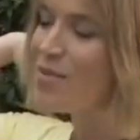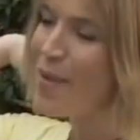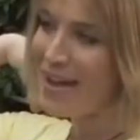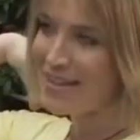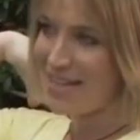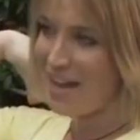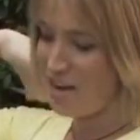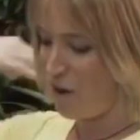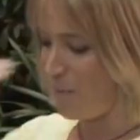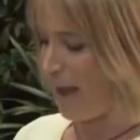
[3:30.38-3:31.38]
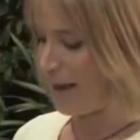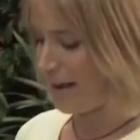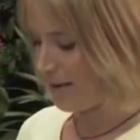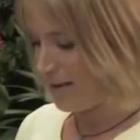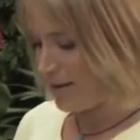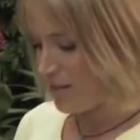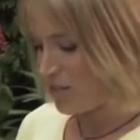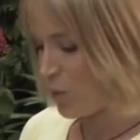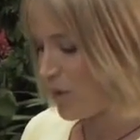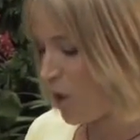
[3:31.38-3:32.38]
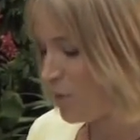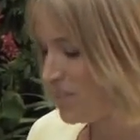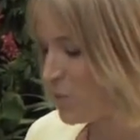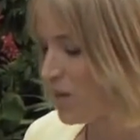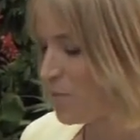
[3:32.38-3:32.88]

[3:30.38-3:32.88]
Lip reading: the back side of our body. So we always